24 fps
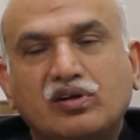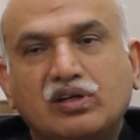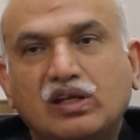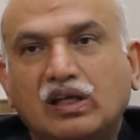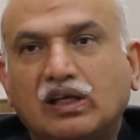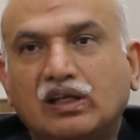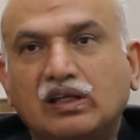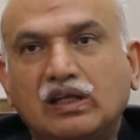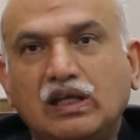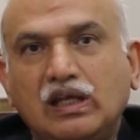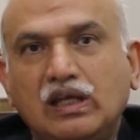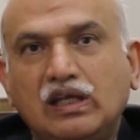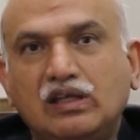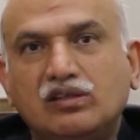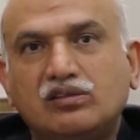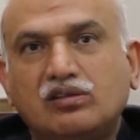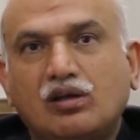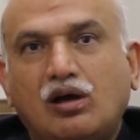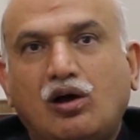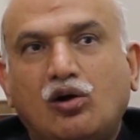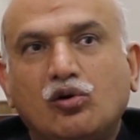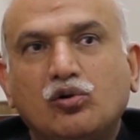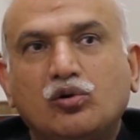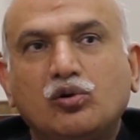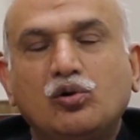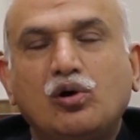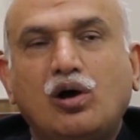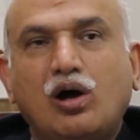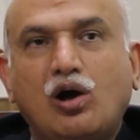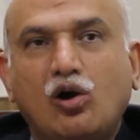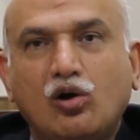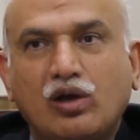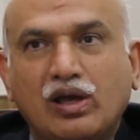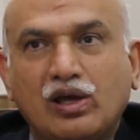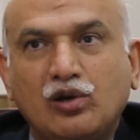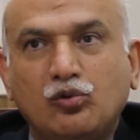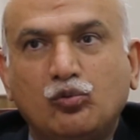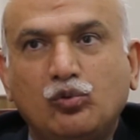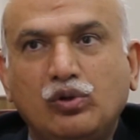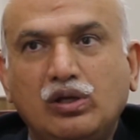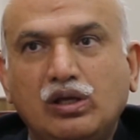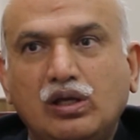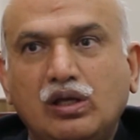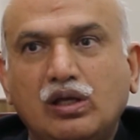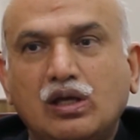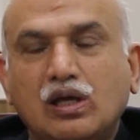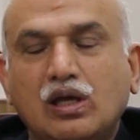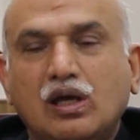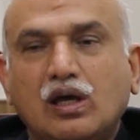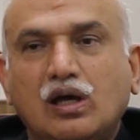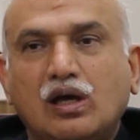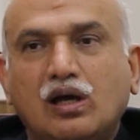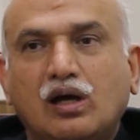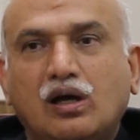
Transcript: techniques, how can we